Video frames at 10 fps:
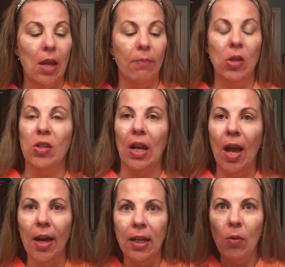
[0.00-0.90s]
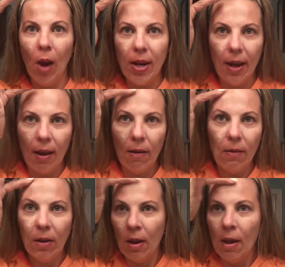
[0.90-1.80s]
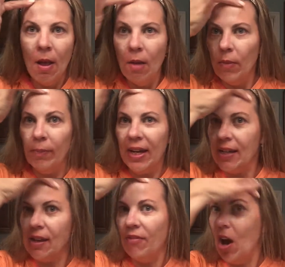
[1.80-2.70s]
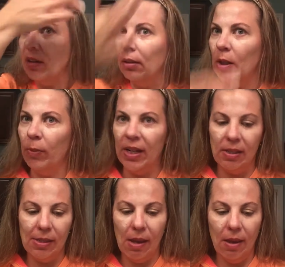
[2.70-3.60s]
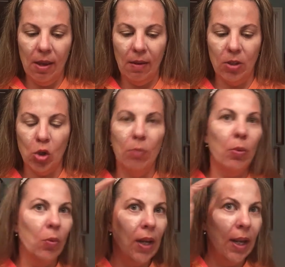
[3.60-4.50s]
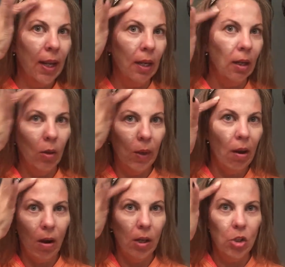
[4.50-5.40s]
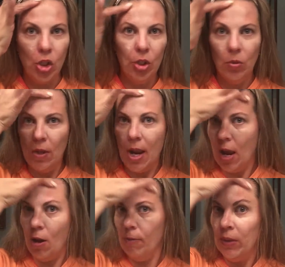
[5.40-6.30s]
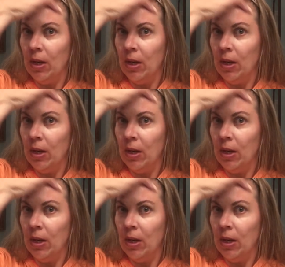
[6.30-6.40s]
I'm using Honey right now, but because I've gotten a little bit of sun at the shrimpery, and here we are in June now,